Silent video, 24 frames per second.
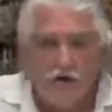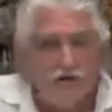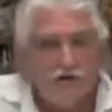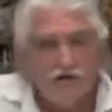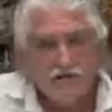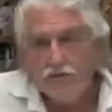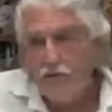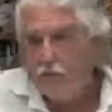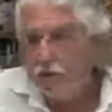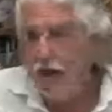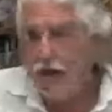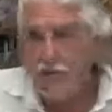
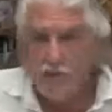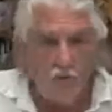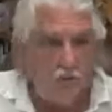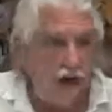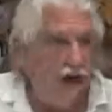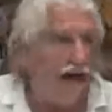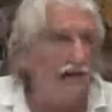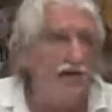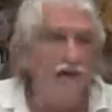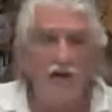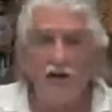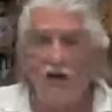let's
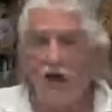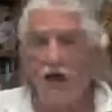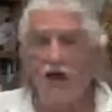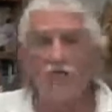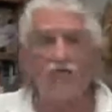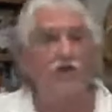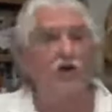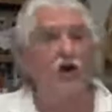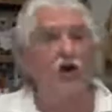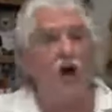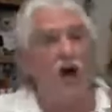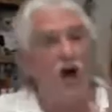round it
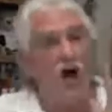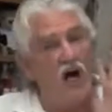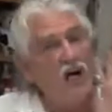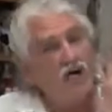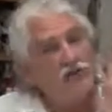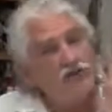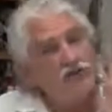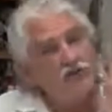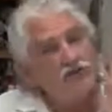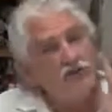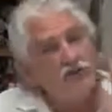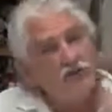off to
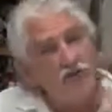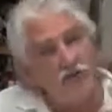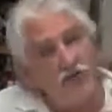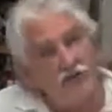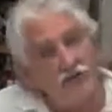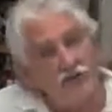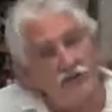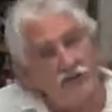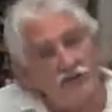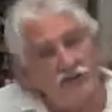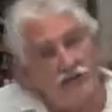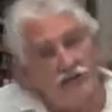100
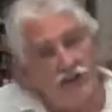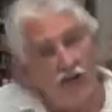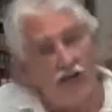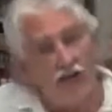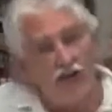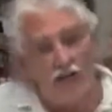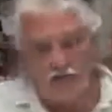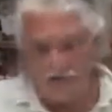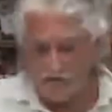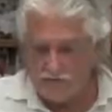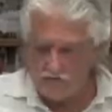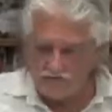trillion
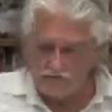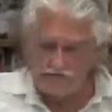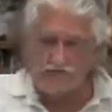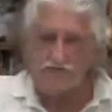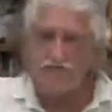cells,